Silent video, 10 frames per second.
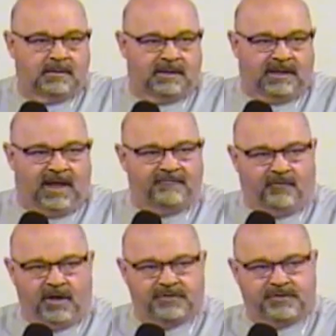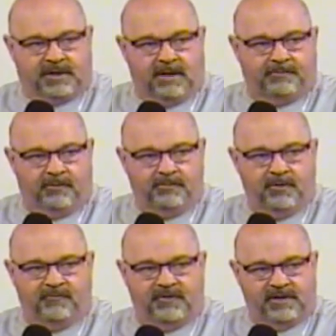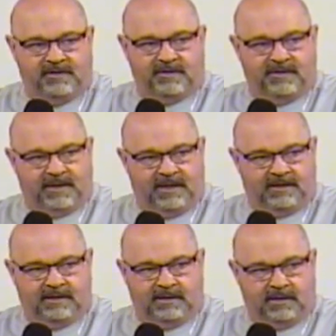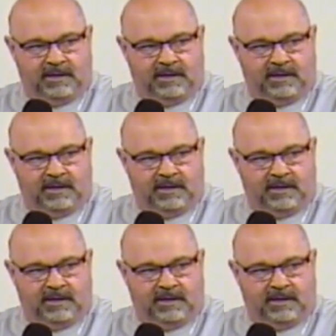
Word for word: and I've watched a couple of movies and, and,